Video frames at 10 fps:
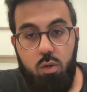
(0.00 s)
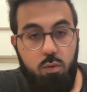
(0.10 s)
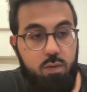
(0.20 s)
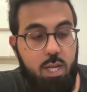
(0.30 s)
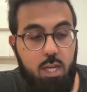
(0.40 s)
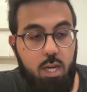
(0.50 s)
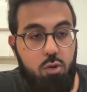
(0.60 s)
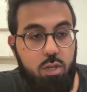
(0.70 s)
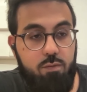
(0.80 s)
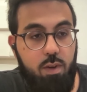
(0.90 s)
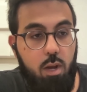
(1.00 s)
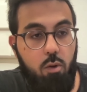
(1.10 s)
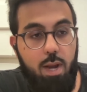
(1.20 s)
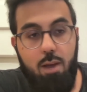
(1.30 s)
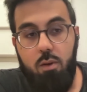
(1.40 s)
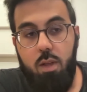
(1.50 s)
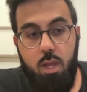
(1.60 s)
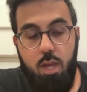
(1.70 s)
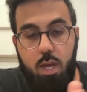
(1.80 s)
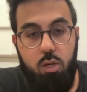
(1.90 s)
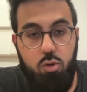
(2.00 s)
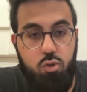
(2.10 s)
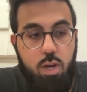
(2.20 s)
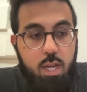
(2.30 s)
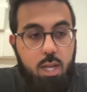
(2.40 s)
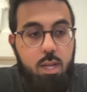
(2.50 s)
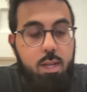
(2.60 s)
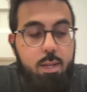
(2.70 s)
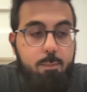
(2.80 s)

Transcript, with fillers: you've taken interest free loan out and you're trading.